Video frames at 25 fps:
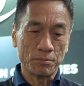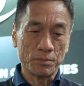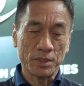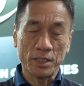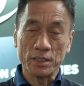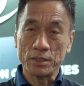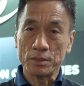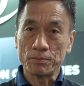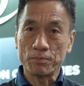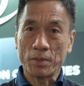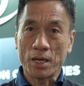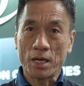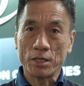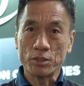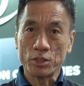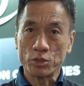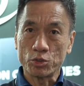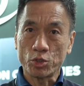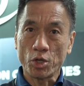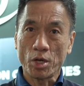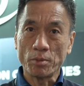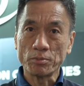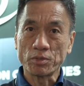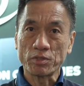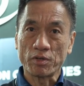in
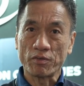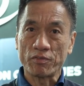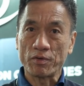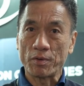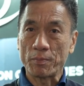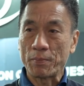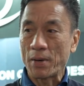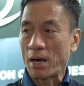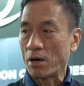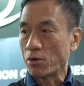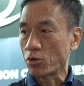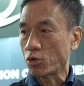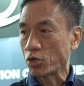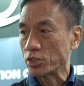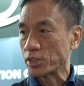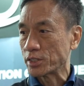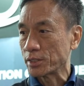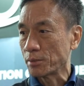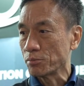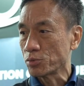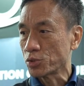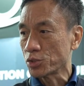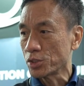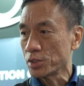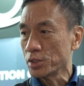terms of power
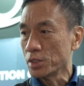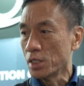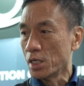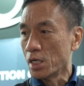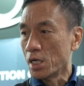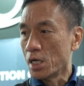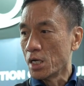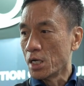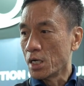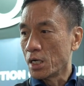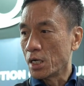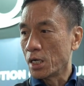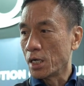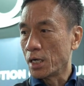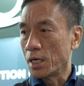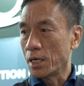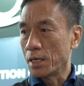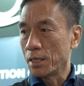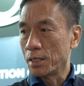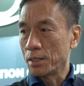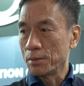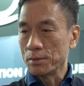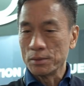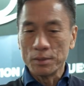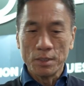consumption.
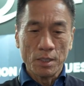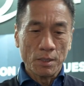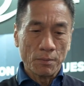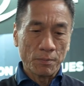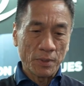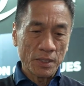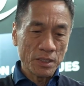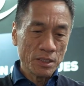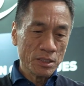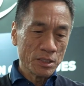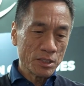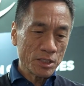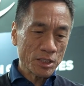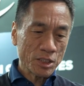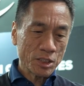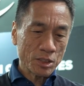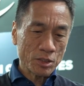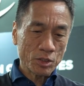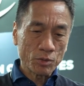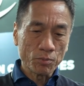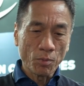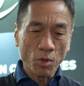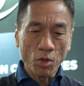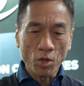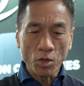But in this
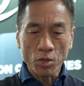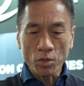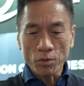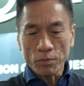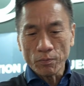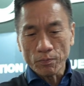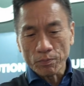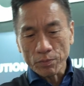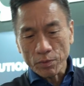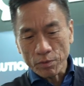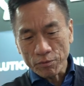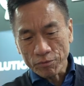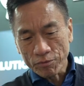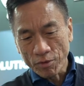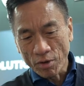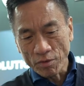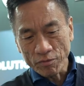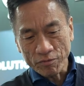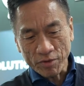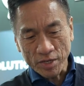small form